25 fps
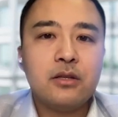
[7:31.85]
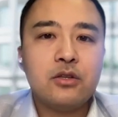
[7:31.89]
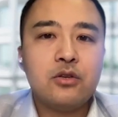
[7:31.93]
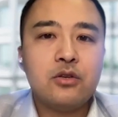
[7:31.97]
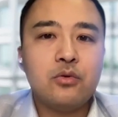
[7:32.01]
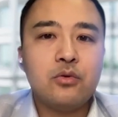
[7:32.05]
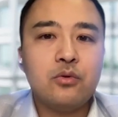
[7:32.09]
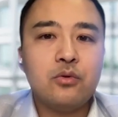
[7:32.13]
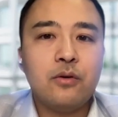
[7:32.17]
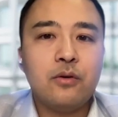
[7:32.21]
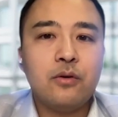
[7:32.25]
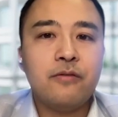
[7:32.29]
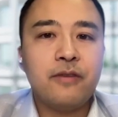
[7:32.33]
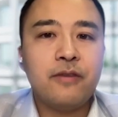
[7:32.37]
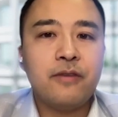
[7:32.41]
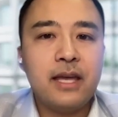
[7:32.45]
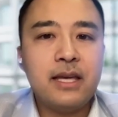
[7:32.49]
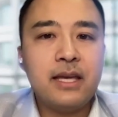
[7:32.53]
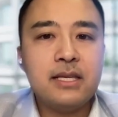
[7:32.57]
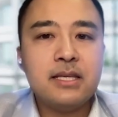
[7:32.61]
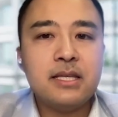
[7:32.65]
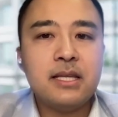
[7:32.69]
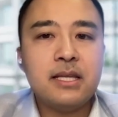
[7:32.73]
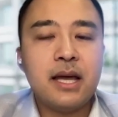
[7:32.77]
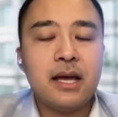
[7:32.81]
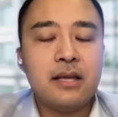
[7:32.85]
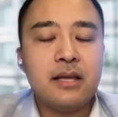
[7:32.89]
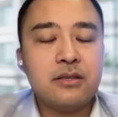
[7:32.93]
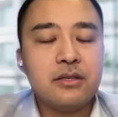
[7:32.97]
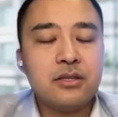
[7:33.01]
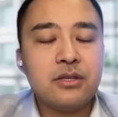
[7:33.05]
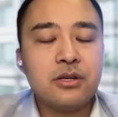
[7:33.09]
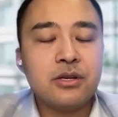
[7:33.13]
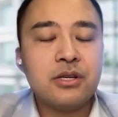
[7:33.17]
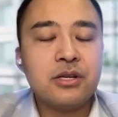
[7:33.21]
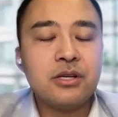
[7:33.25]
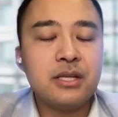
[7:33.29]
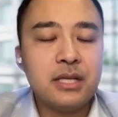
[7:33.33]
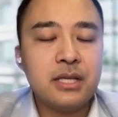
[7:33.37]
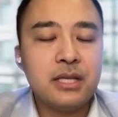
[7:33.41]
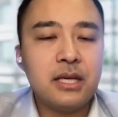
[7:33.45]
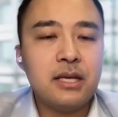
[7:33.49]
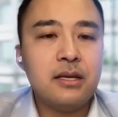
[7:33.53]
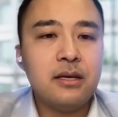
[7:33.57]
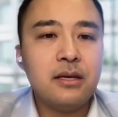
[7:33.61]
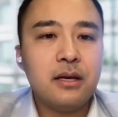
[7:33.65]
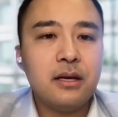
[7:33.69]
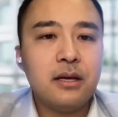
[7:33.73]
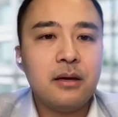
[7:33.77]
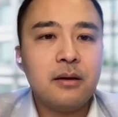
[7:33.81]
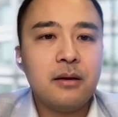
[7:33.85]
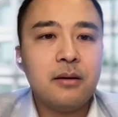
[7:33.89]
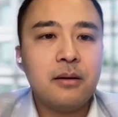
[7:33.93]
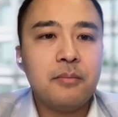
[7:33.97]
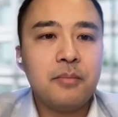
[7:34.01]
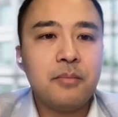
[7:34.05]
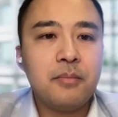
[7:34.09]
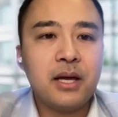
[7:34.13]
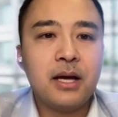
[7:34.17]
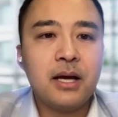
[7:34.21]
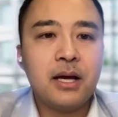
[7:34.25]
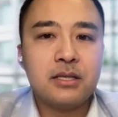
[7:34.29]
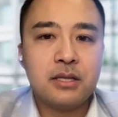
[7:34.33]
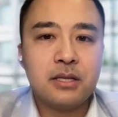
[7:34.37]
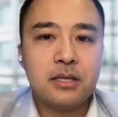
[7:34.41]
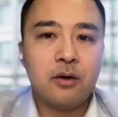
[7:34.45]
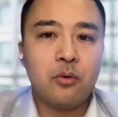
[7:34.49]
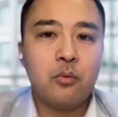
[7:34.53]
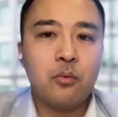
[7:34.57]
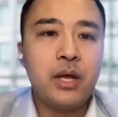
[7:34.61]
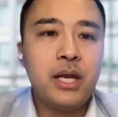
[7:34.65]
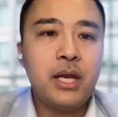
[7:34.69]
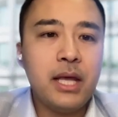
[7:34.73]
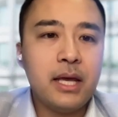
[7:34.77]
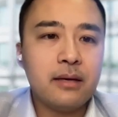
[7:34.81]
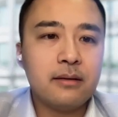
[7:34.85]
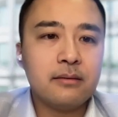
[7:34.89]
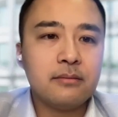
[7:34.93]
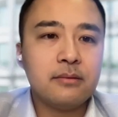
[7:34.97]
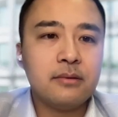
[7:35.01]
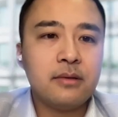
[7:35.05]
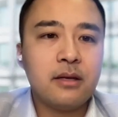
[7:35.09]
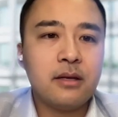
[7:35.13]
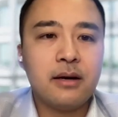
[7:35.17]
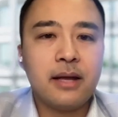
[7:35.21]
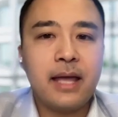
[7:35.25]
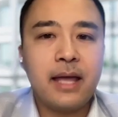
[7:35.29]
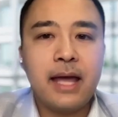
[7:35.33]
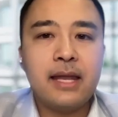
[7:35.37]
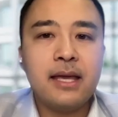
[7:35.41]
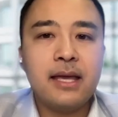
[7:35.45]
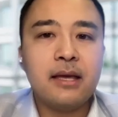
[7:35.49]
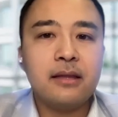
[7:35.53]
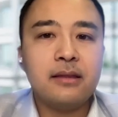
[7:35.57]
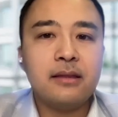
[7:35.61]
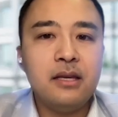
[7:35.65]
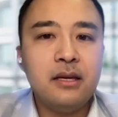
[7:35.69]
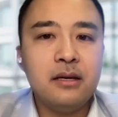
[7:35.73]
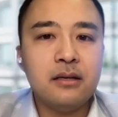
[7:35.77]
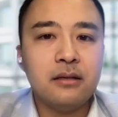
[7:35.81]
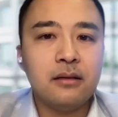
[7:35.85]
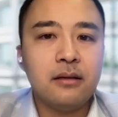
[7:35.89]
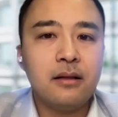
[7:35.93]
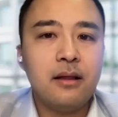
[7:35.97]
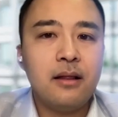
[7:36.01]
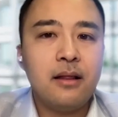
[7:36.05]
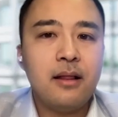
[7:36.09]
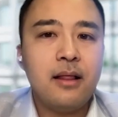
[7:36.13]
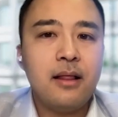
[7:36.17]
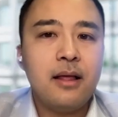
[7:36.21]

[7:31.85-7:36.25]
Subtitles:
to face the uncertainty because they're winning, they're getting a deal.